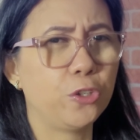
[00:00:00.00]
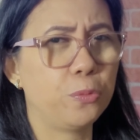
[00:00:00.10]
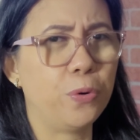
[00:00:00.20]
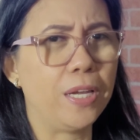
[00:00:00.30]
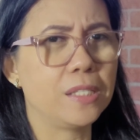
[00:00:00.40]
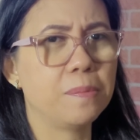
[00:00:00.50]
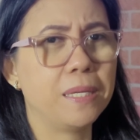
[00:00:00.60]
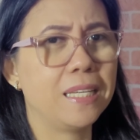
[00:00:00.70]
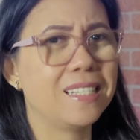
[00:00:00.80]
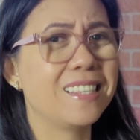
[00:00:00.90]
your breast
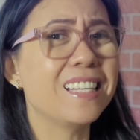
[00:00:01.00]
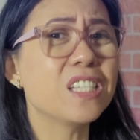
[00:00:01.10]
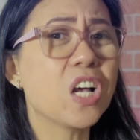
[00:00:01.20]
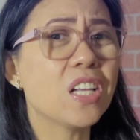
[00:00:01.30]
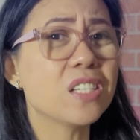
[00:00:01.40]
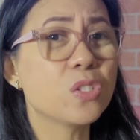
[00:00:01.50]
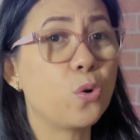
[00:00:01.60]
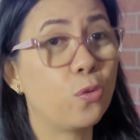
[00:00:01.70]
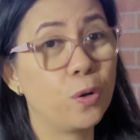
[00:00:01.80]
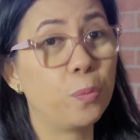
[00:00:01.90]
because this causes
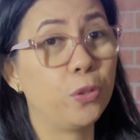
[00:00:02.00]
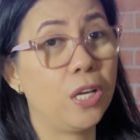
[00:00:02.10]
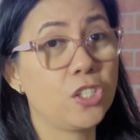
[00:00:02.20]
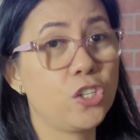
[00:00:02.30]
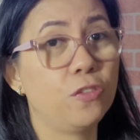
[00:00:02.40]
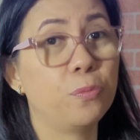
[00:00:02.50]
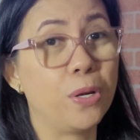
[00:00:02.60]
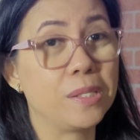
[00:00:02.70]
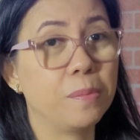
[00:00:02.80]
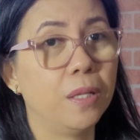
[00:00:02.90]
overproduction of
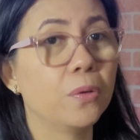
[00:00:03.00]
breast milk,